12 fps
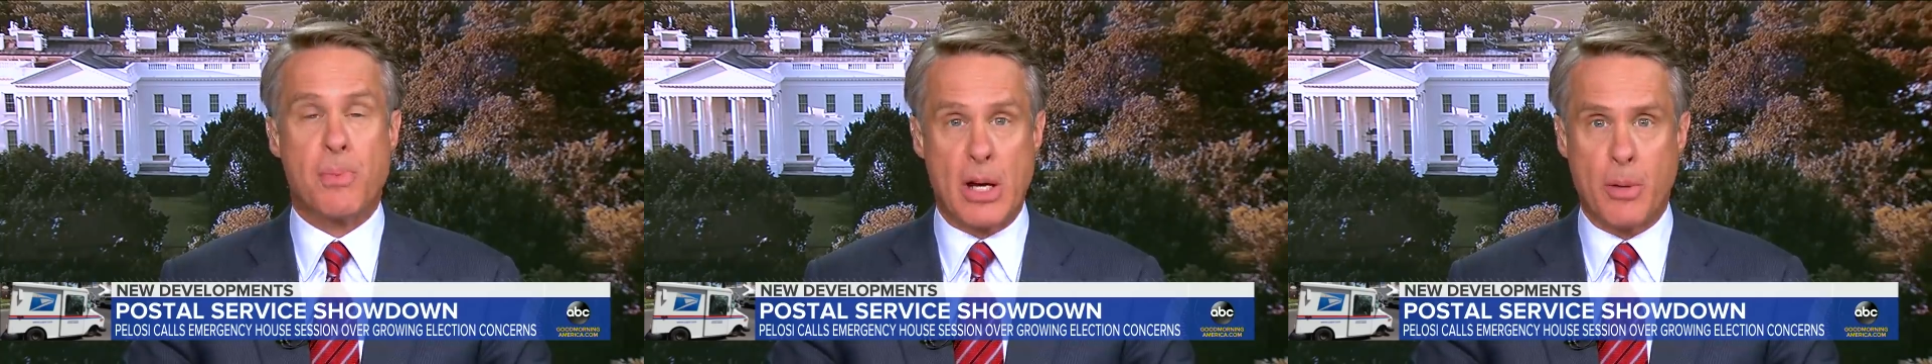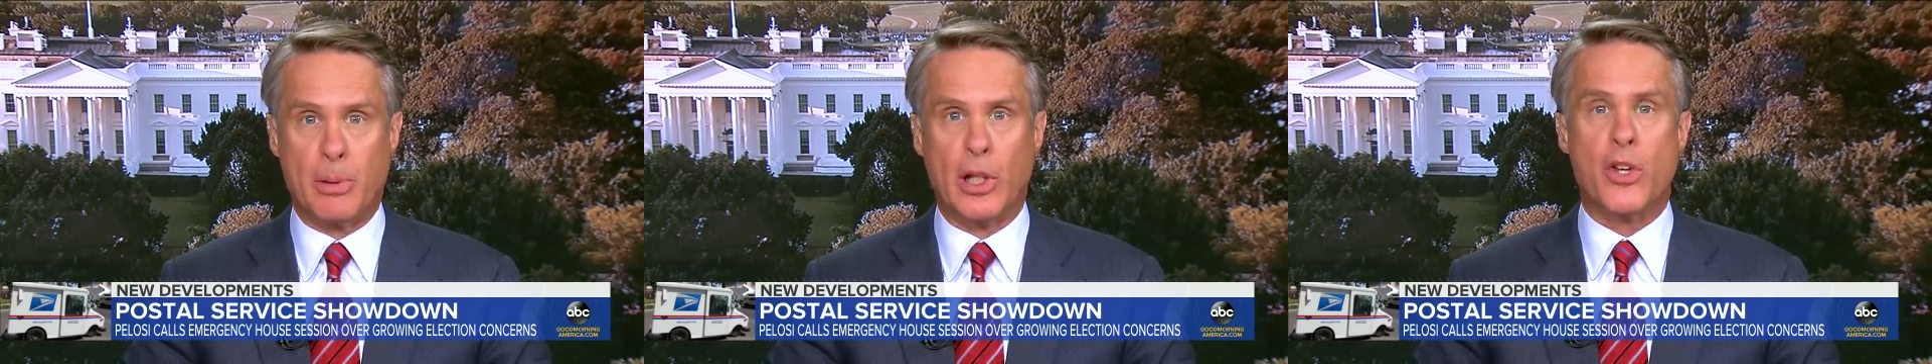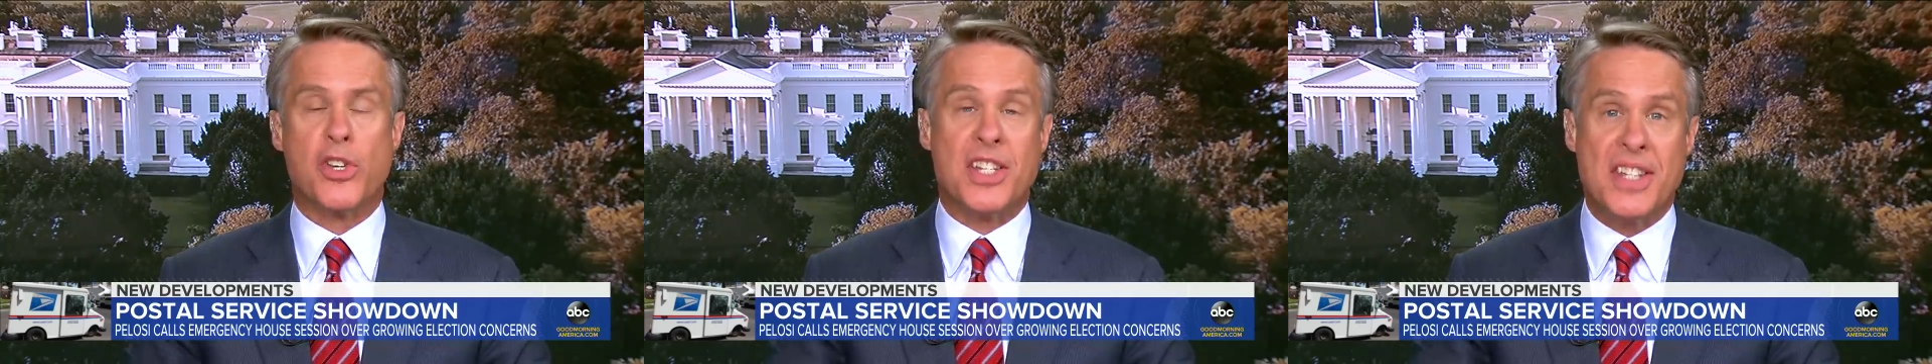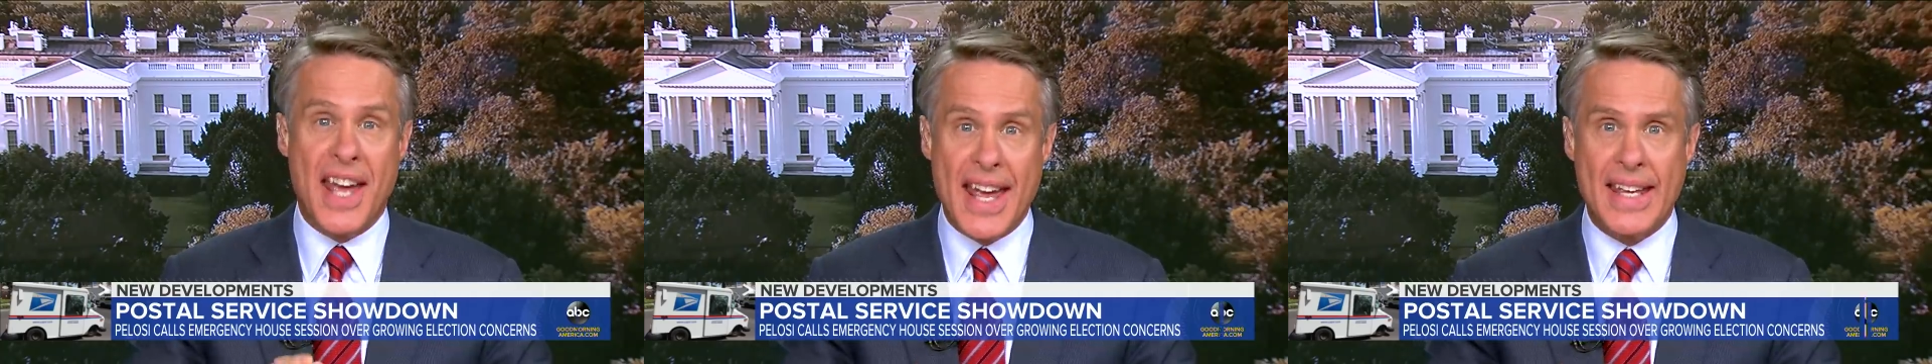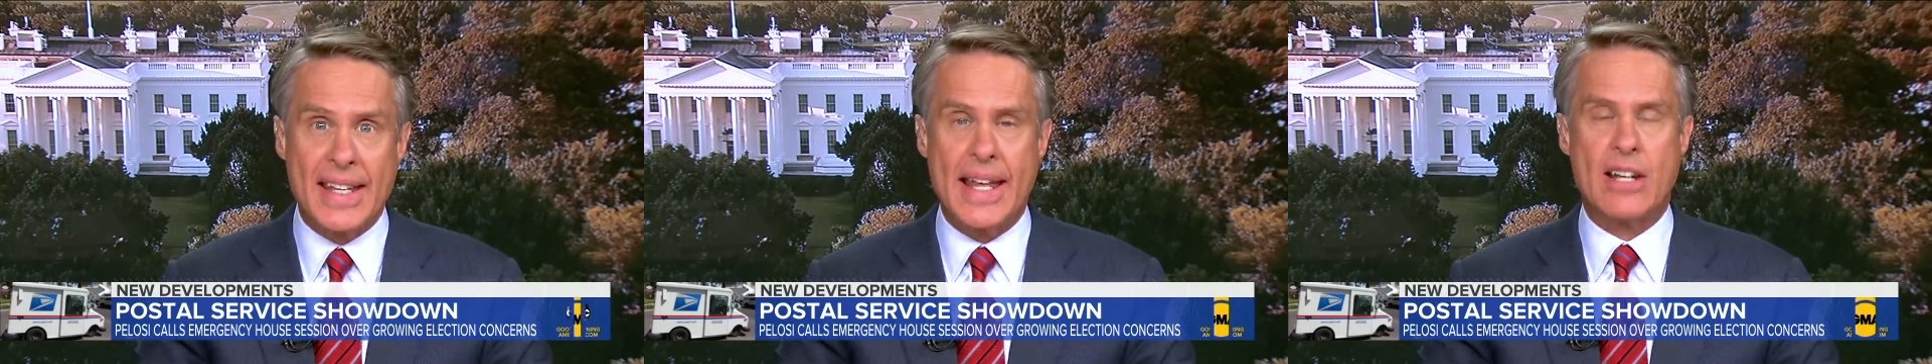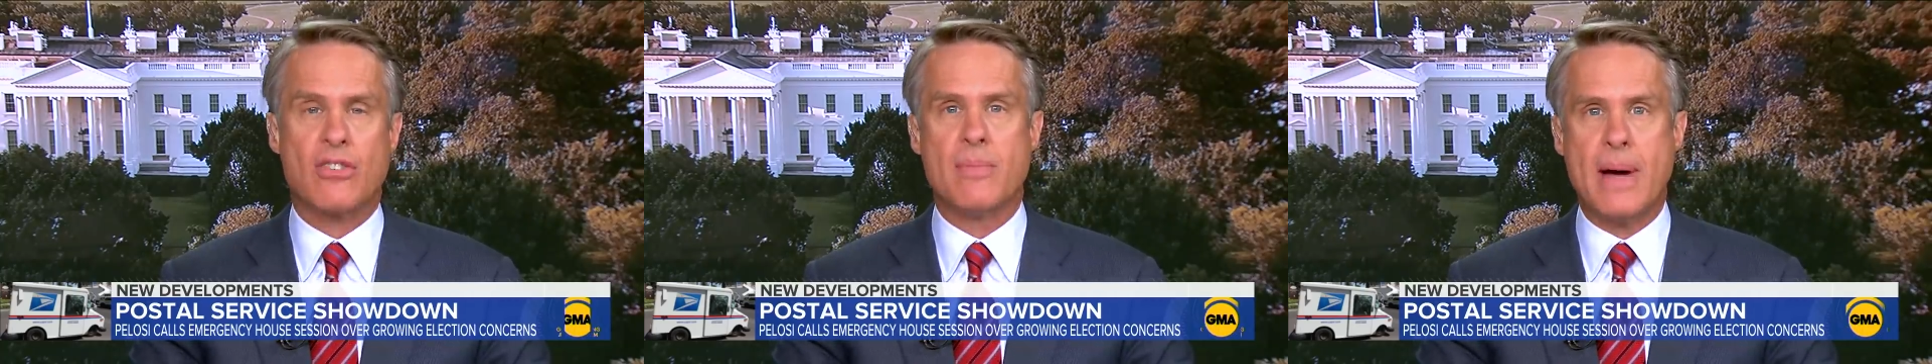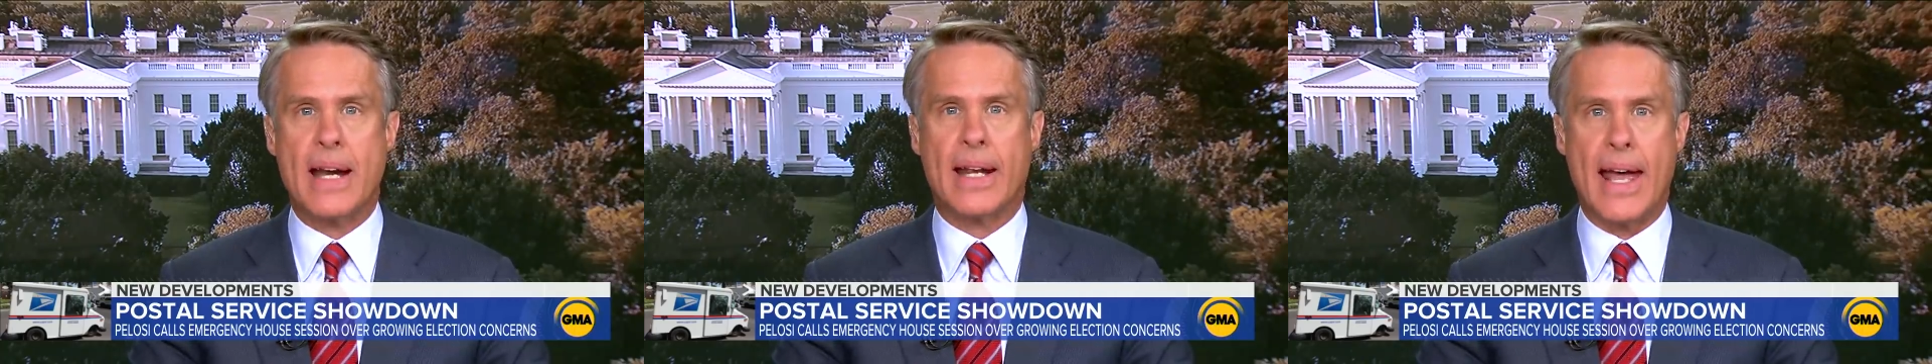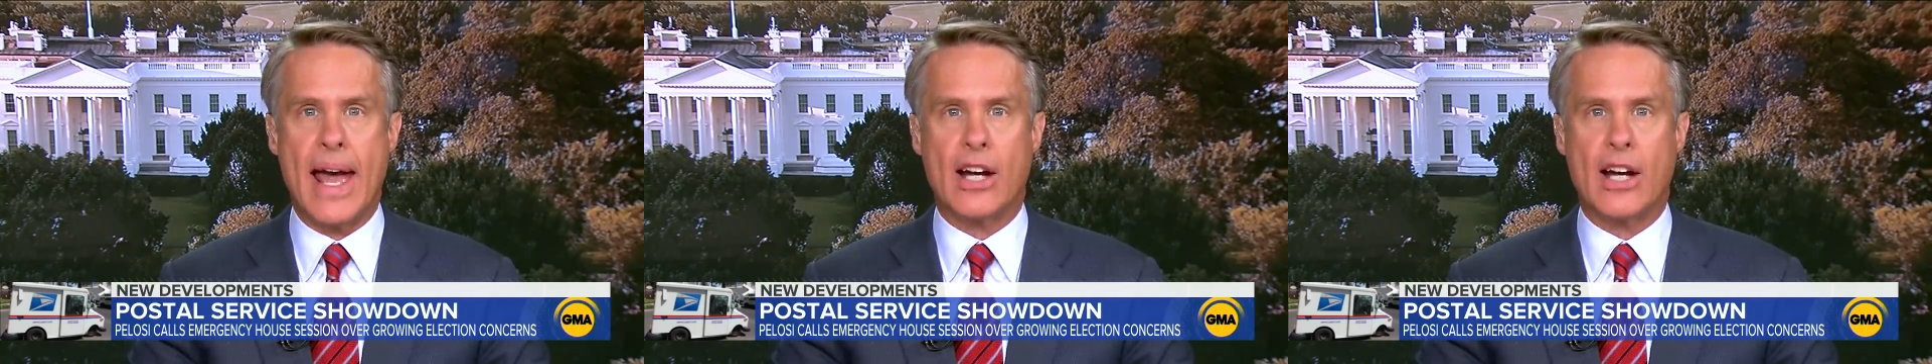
Speaker Pelosi taking that dramatic